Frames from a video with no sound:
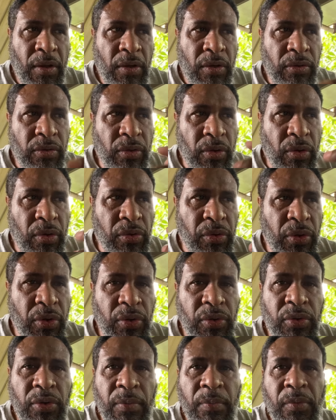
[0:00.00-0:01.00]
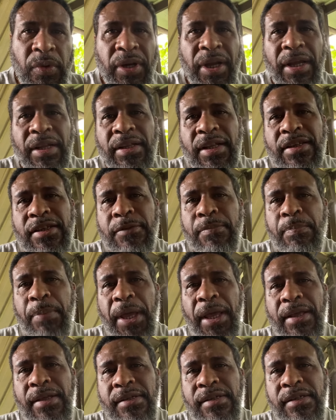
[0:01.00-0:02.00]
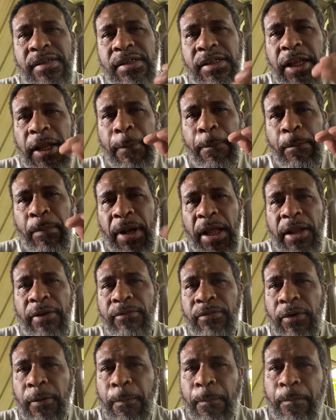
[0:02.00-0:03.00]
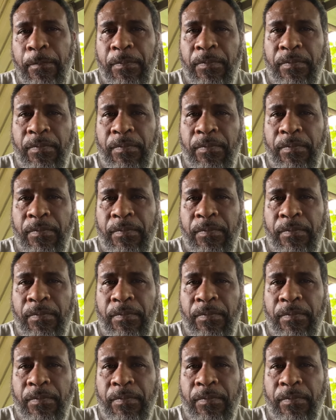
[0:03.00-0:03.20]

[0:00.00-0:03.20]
So YouTube create that space, that platform,